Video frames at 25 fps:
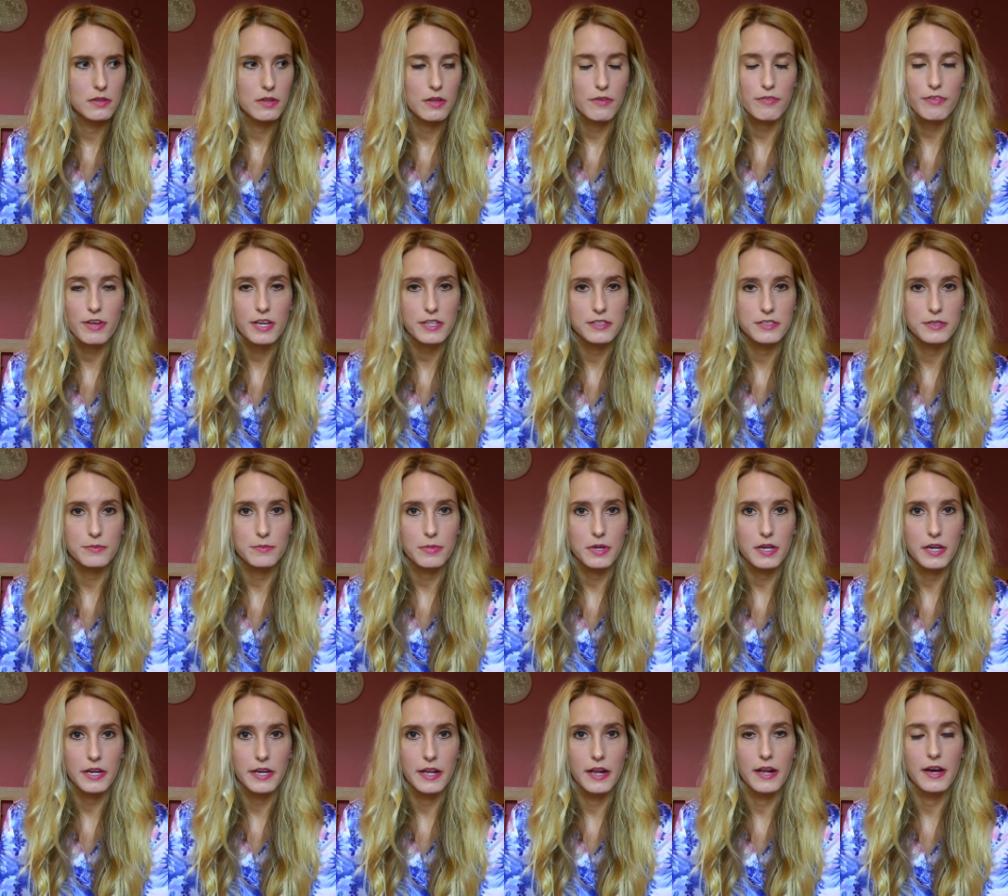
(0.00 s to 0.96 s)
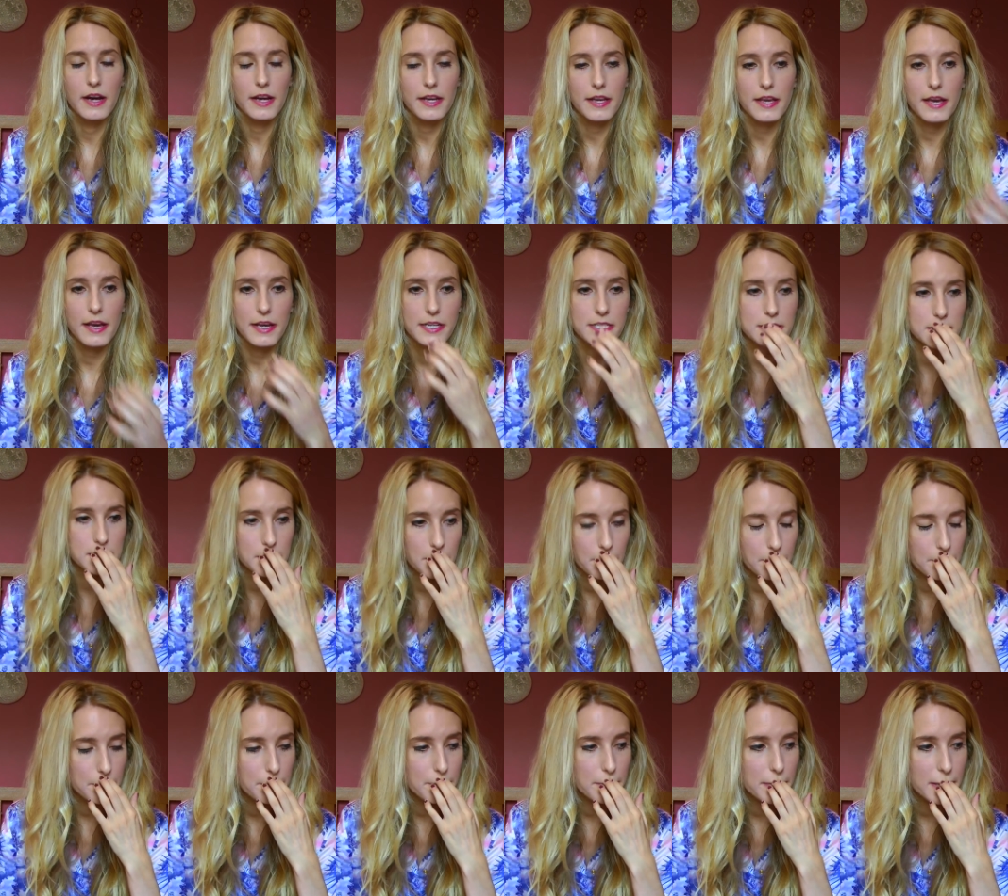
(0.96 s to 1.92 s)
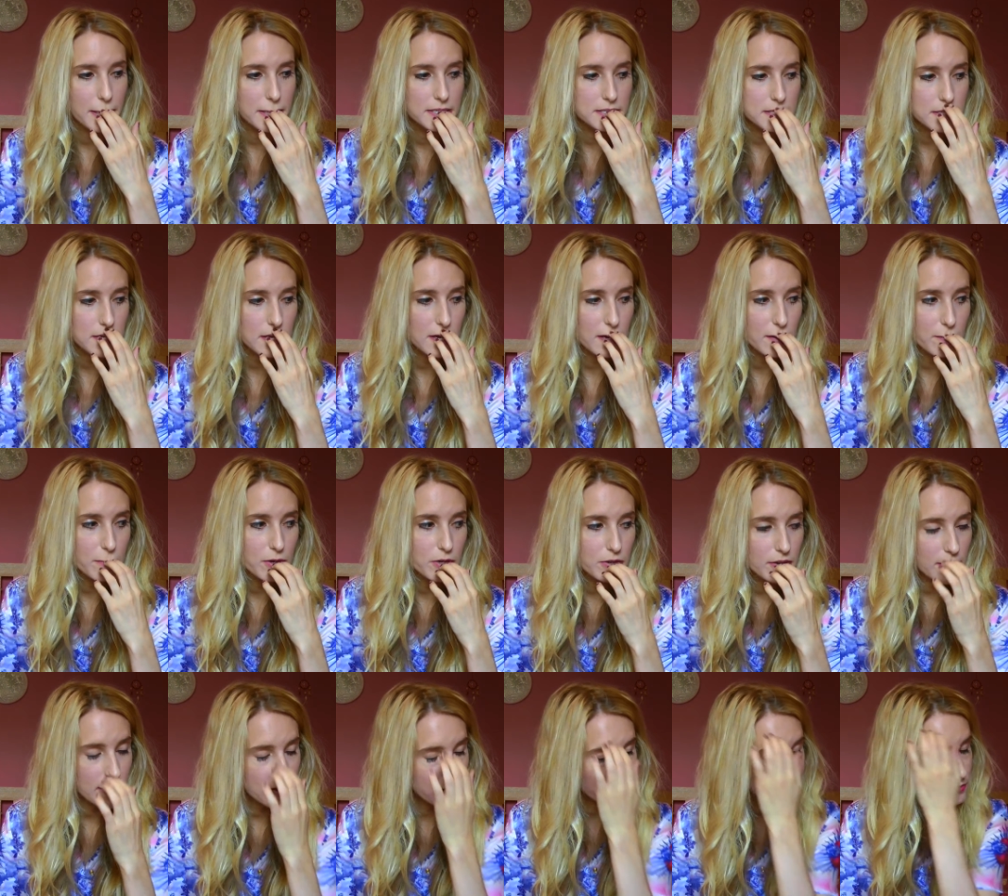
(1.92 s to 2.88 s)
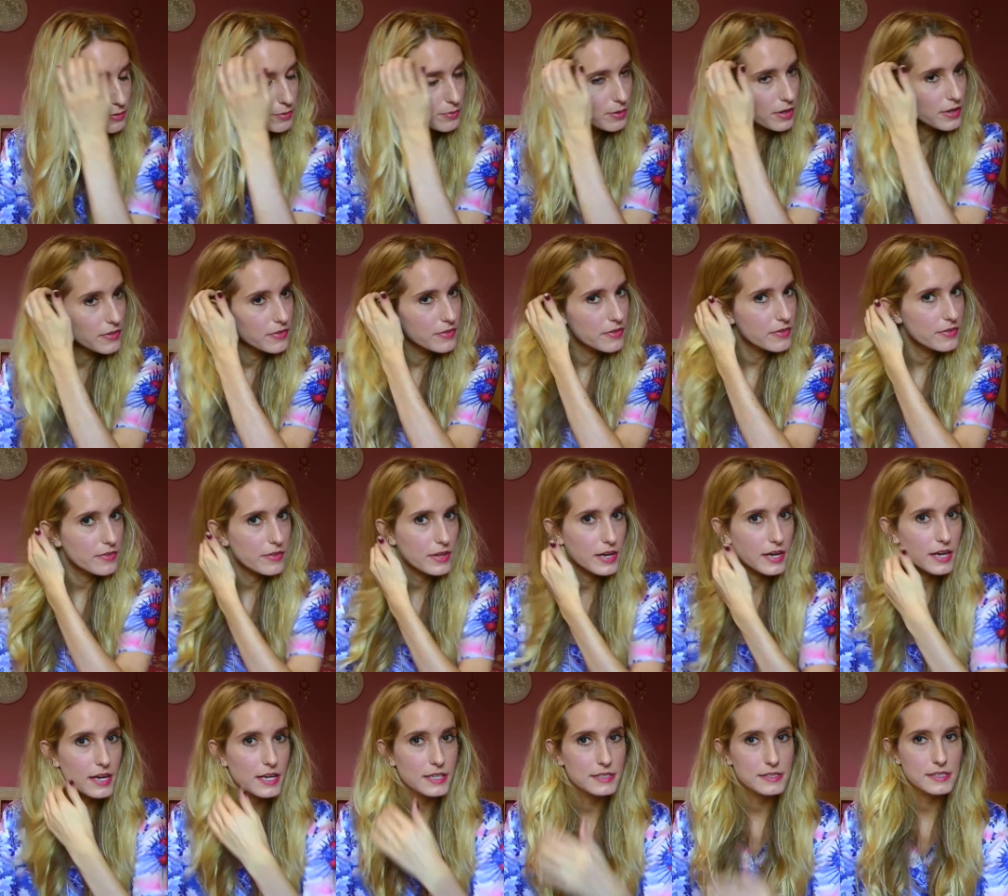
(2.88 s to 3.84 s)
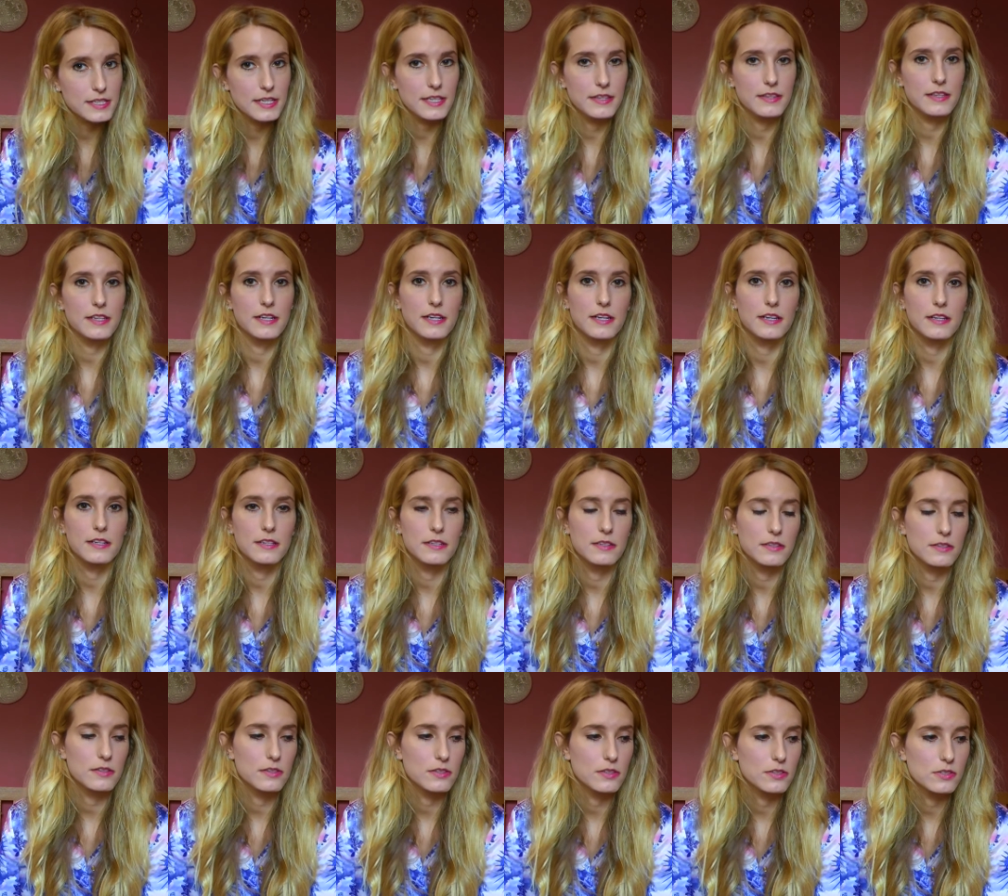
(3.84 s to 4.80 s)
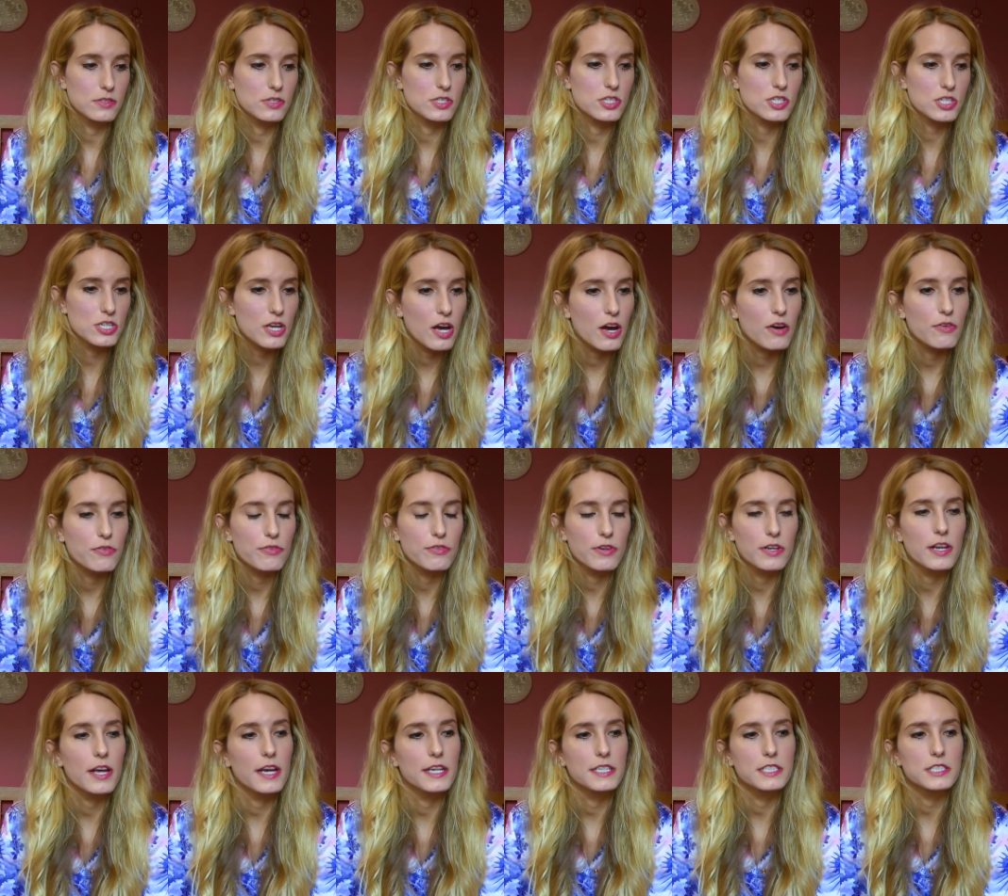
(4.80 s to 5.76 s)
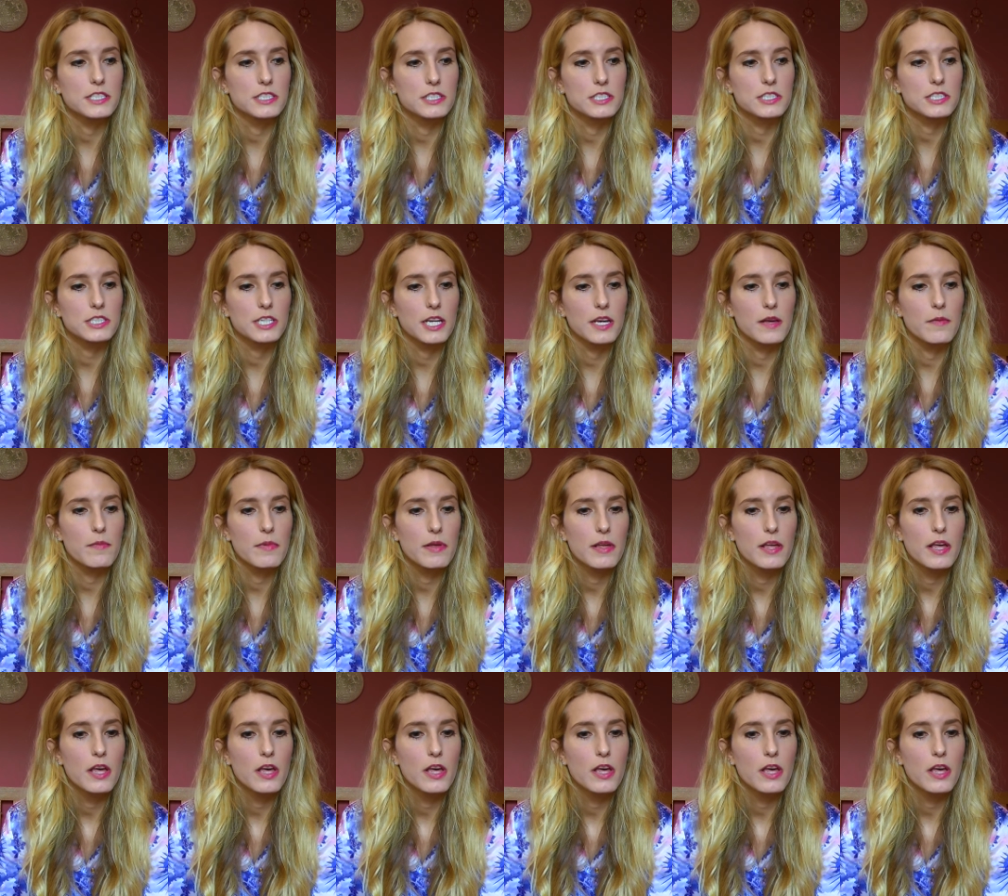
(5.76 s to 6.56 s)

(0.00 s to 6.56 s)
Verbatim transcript: affected by it, I guess, but I want everyone that has had that tough relationship